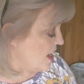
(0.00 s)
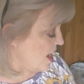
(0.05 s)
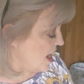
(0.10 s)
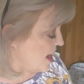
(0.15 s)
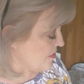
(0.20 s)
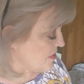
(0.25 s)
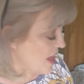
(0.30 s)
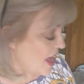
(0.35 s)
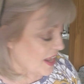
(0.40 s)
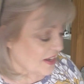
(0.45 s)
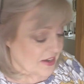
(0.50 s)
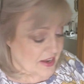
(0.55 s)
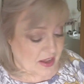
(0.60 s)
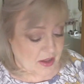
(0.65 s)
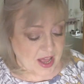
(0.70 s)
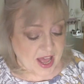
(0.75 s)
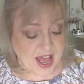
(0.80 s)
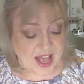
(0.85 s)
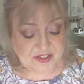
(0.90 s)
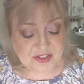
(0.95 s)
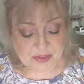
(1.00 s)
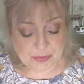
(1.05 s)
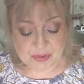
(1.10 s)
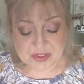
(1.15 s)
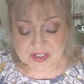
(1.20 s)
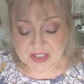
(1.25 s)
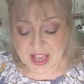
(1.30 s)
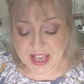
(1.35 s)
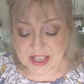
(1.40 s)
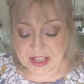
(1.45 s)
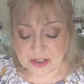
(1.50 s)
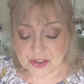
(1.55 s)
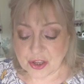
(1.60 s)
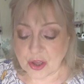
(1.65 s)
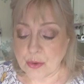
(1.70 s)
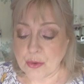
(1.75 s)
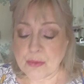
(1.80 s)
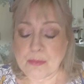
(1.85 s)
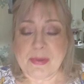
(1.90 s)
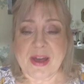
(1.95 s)
And then, as I'm saying,
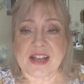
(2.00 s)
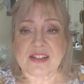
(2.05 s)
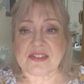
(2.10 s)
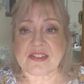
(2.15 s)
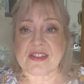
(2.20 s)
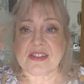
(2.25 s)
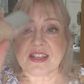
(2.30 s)
going back to